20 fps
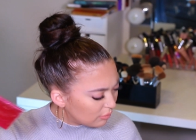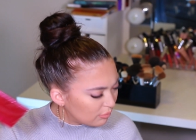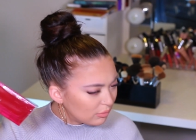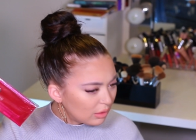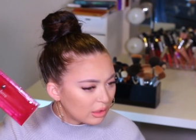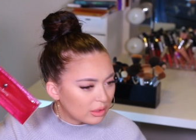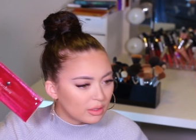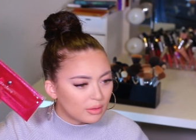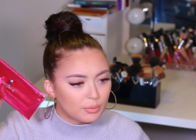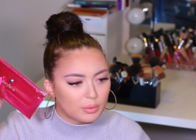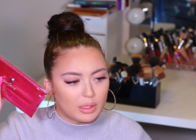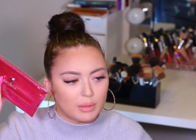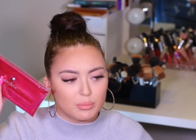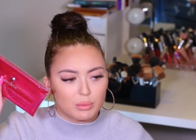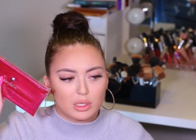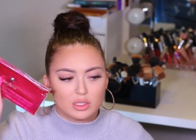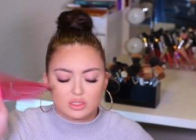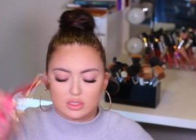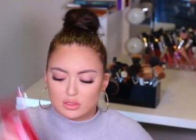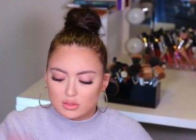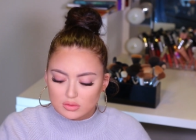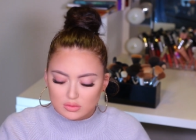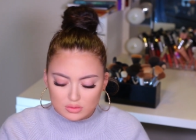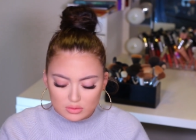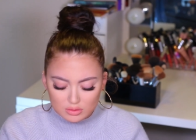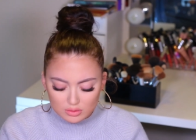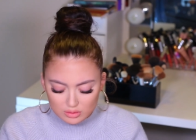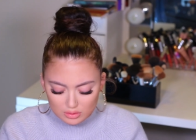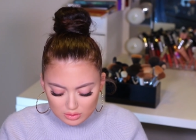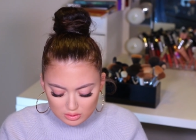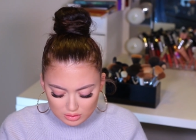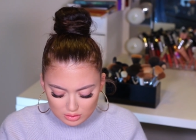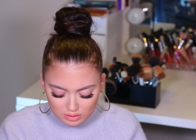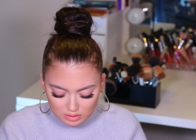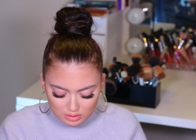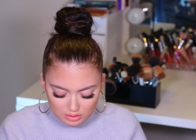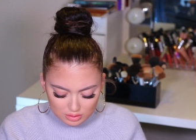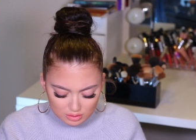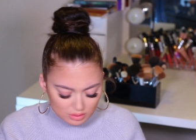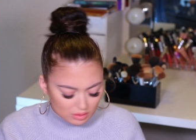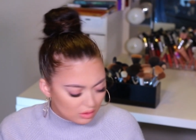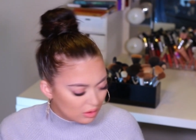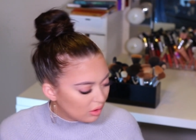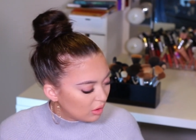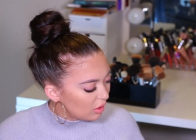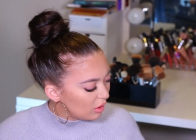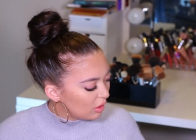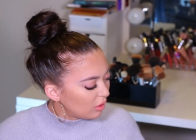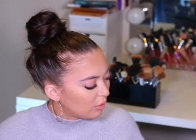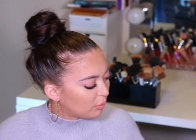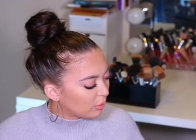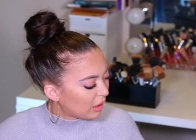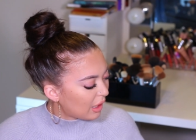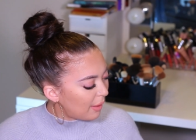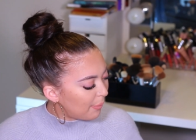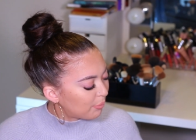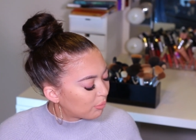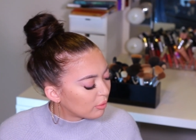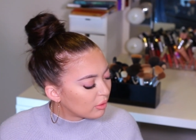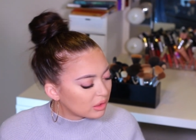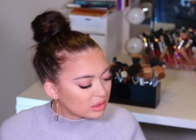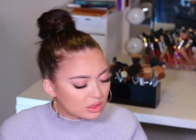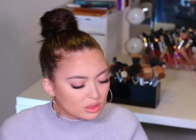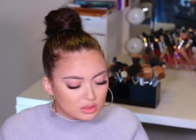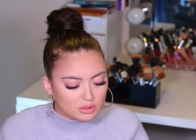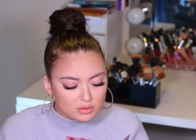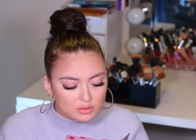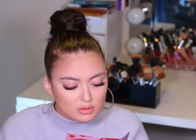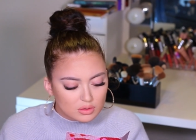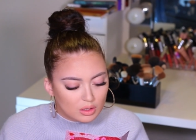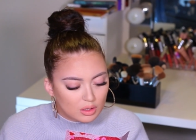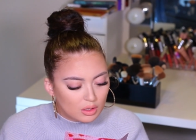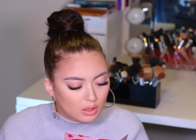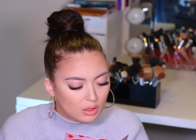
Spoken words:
I think we have brushes. We got brushes.